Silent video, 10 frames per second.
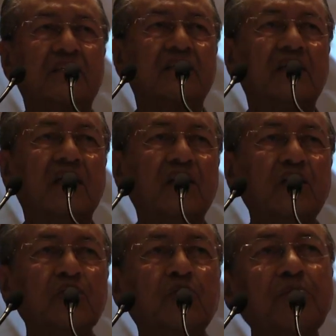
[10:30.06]

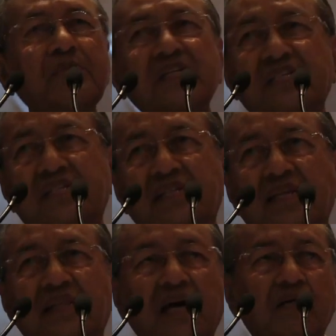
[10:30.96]
direction to
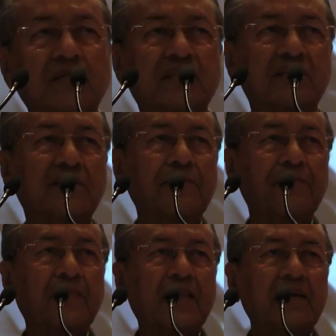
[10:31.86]
miss the
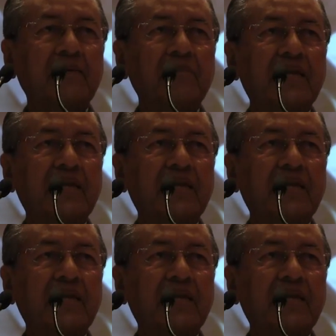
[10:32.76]
towers.